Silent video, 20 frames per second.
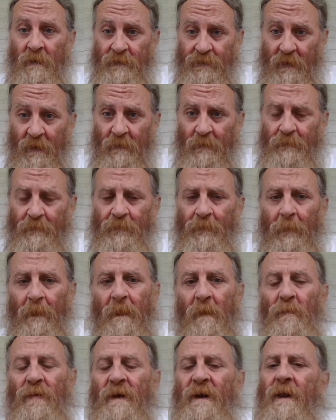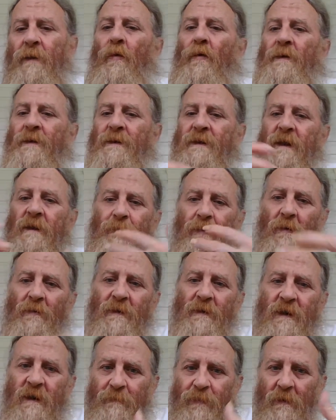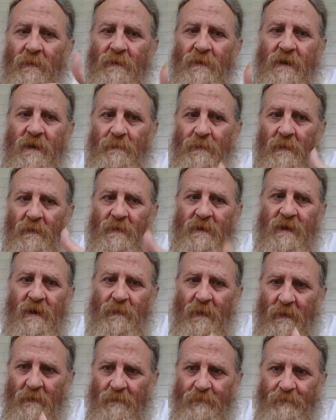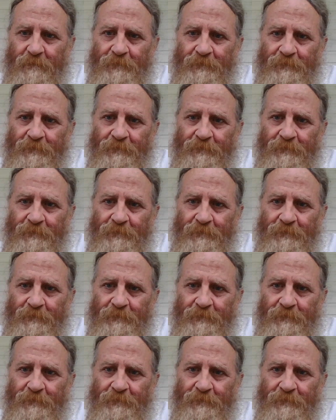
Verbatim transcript: So, but he wanted to keep on and keep on and keep on and keep on.